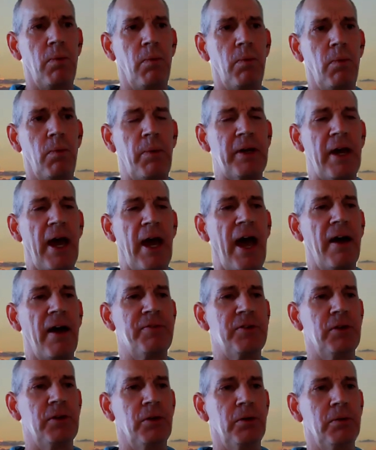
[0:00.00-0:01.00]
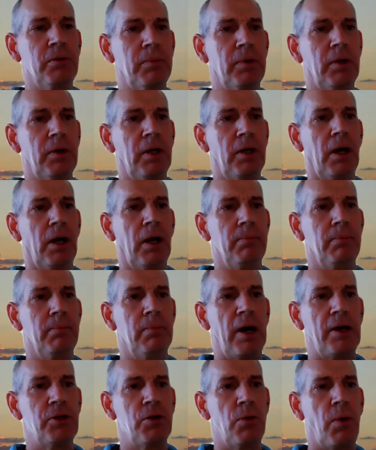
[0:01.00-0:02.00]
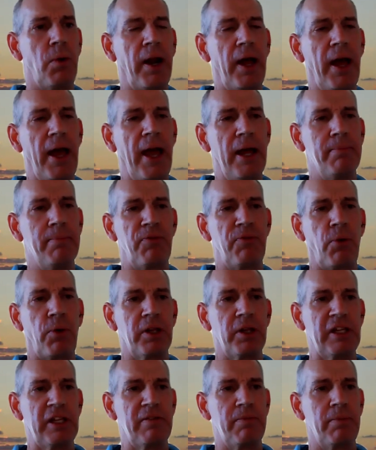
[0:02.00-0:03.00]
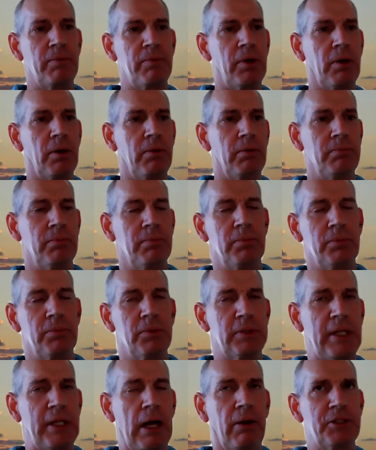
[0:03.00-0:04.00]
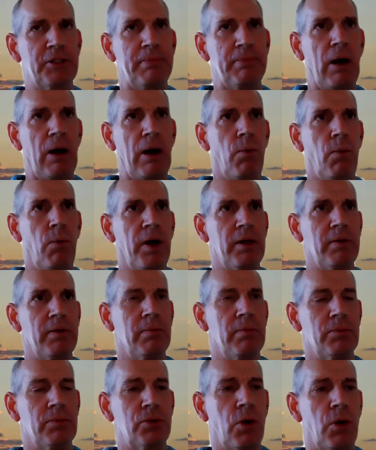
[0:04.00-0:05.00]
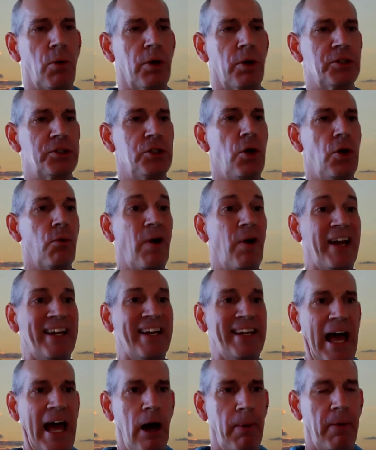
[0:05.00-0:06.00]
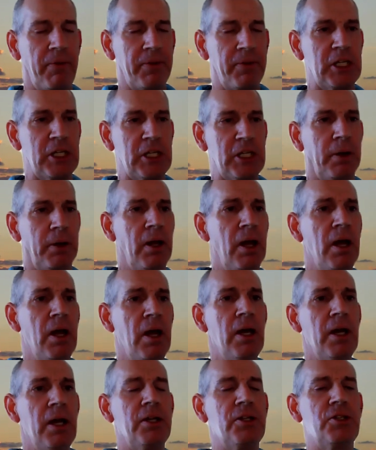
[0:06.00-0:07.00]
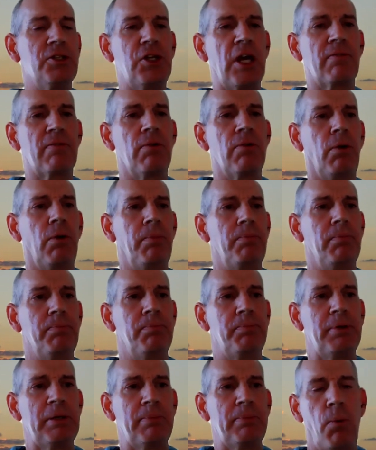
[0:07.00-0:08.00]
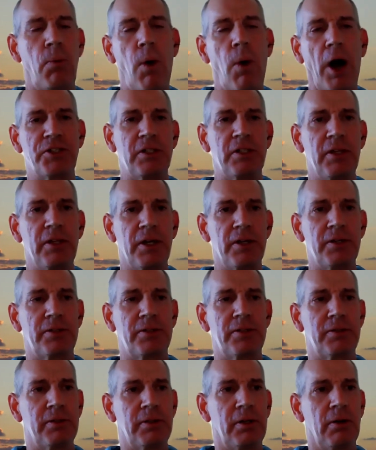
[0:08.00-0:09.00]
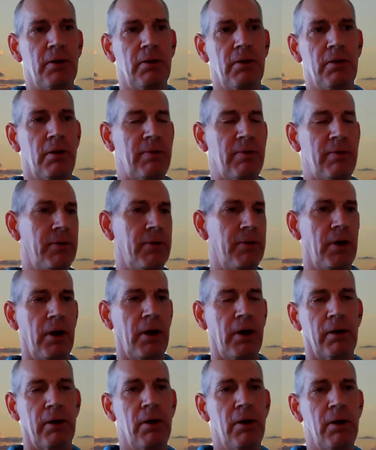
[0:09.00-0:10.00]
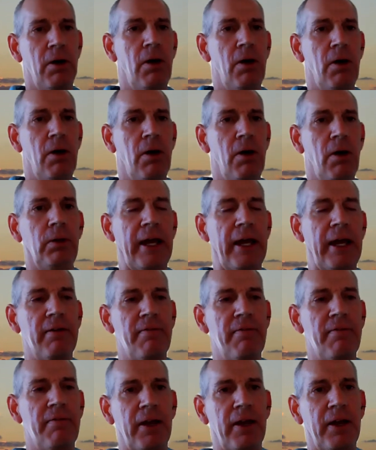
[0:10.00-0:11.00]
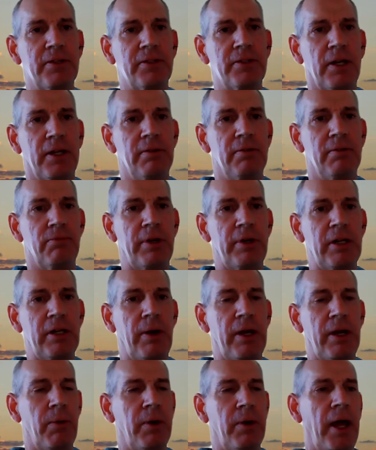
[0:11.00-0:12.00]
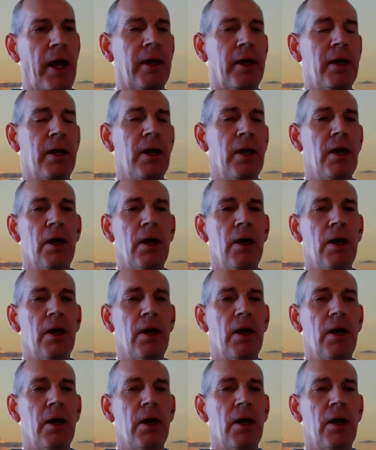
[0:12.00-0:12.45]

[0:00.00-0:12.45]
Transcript: while we have you, I do want to end before you leave, telling us about what tourists should know right now about the Keys. But in general, people watching this, around our whole land of fans on Radio A1A,